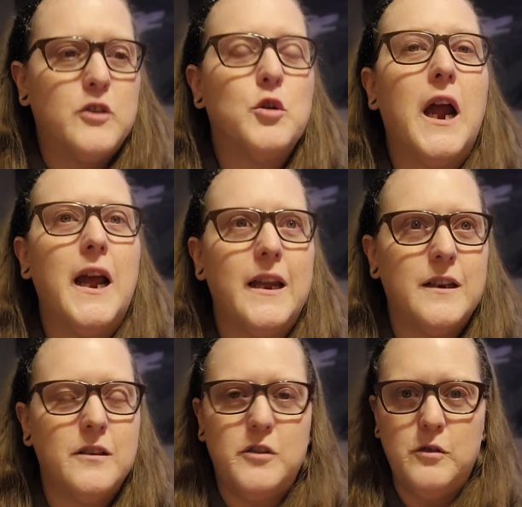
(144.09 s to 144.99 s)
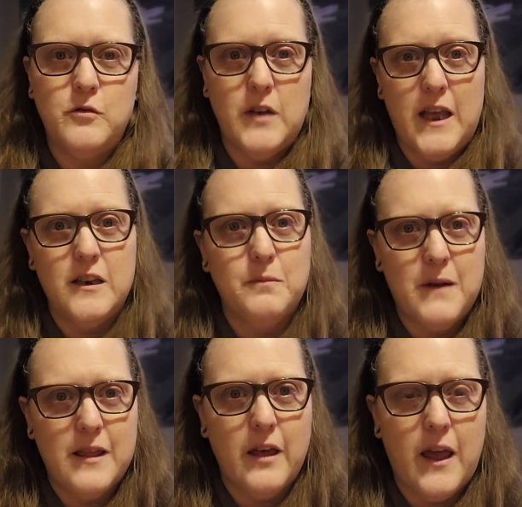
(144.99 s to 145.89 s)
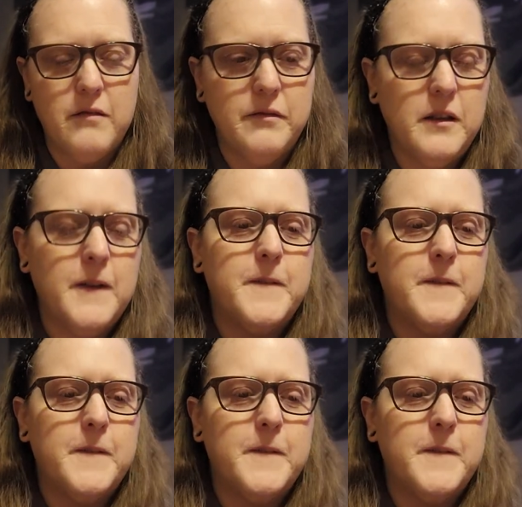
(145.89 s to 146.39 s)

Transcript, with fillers: tried to end my life.